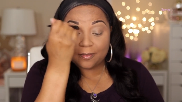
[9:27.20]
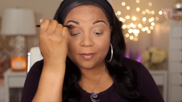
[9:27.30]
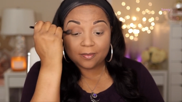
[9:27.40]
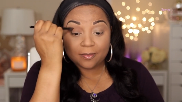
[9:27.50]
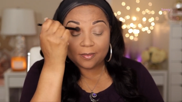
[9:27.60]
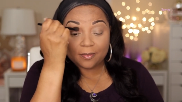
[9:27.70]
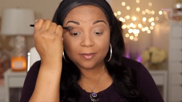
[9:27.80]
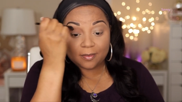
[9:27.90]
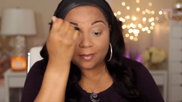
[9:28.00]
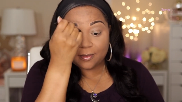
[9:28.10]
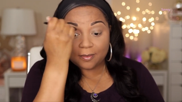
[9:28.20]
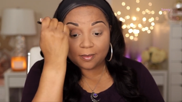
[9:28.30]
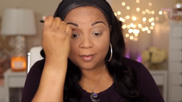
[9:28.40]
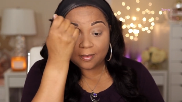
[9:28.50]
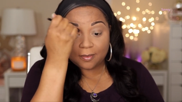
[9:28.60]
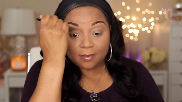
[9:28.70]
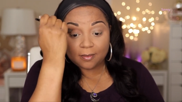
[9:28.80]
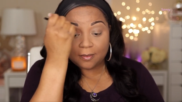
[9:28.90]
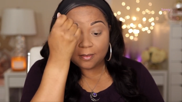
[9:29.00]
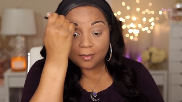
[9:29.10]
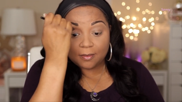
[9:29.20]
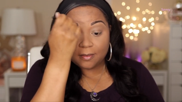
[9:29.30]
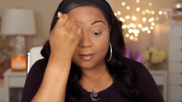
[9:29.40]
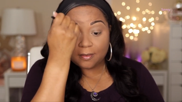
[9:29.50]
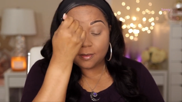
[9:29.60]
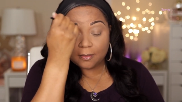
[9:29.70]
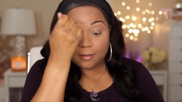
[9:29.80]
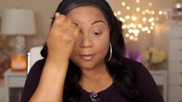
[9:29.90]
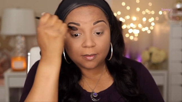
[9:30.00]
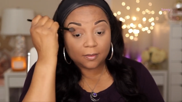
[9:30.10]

(no one is talking)